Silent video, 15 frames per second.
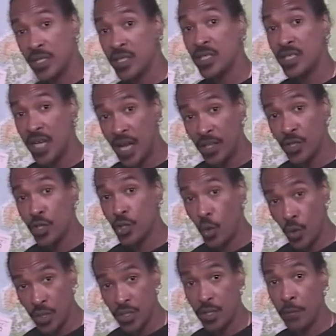this knowledge
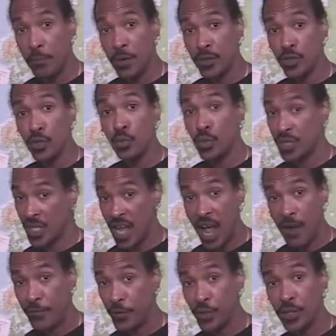taught in Timbuktu was in
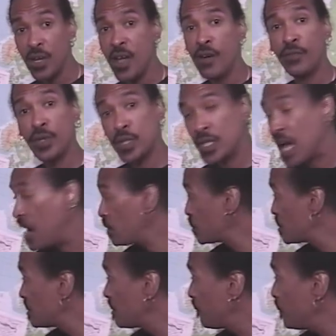Africa for
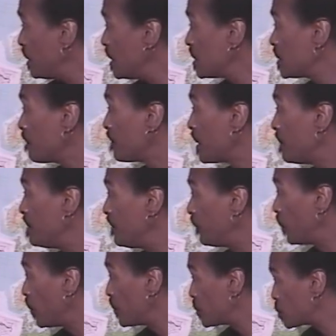thousands of years
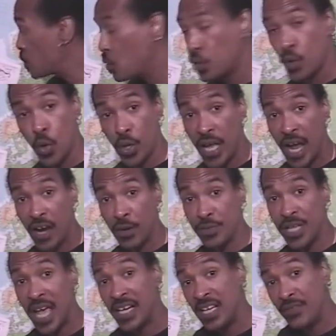before the so-called Arabs
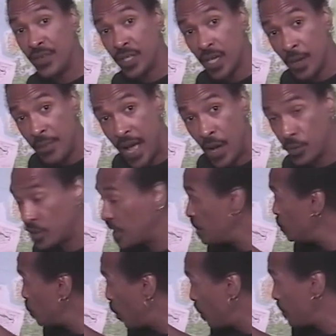had even come out. Their
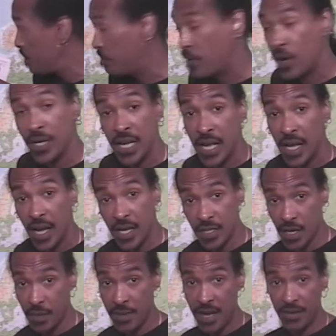northern part had
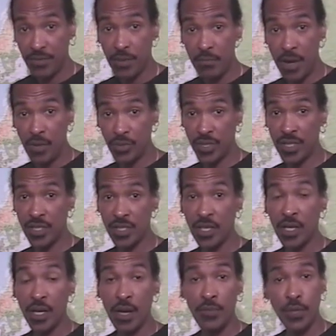come out of the mountains,
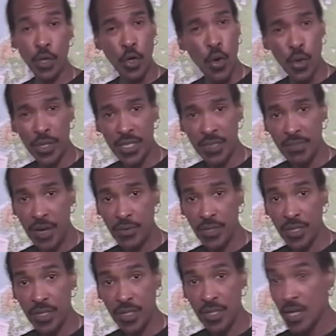of the Caucasus
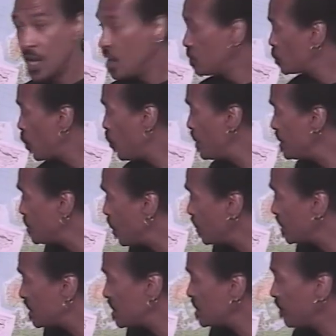Mountains. So we know
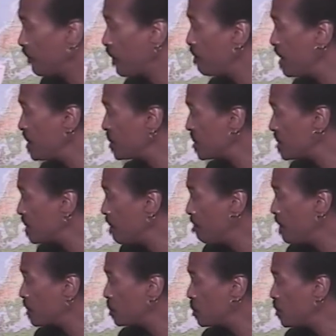that this information,
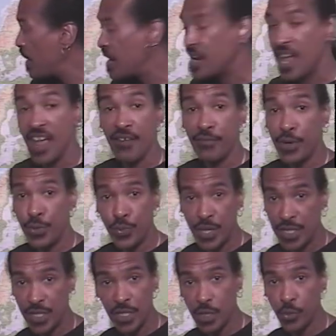Timbuktu had every
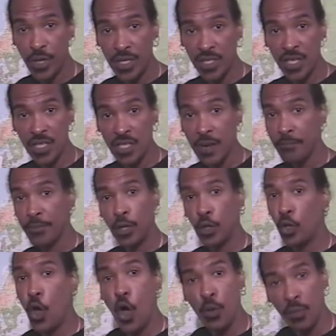reason to exist
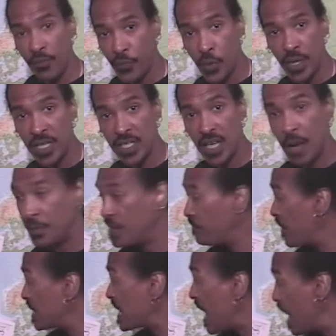long before Islam. In
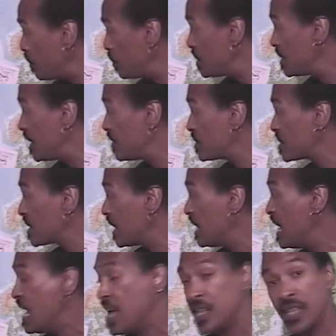fact, I would dare say
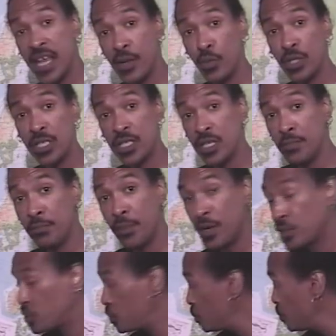that it was
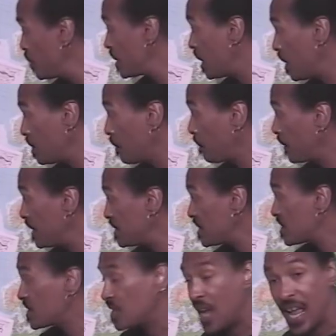Timbuktu and other
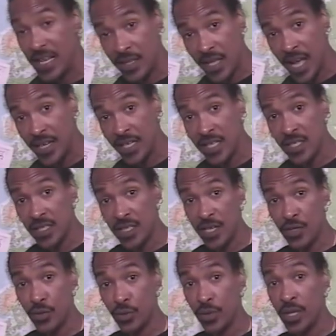places like that in
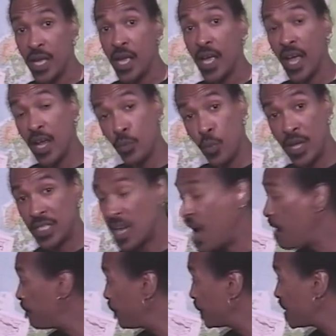Central and West
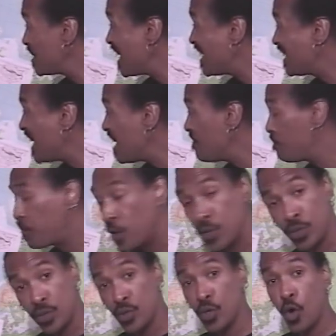Africa that gave
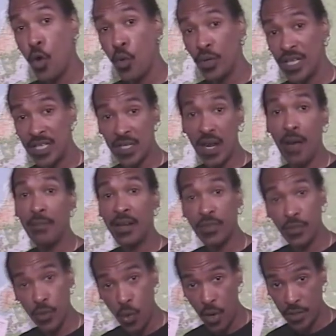birth to the whole Islamic
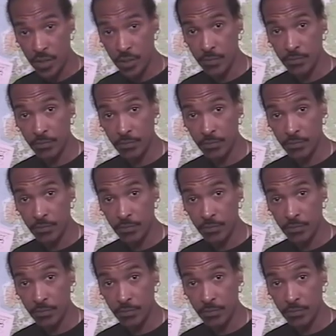thought.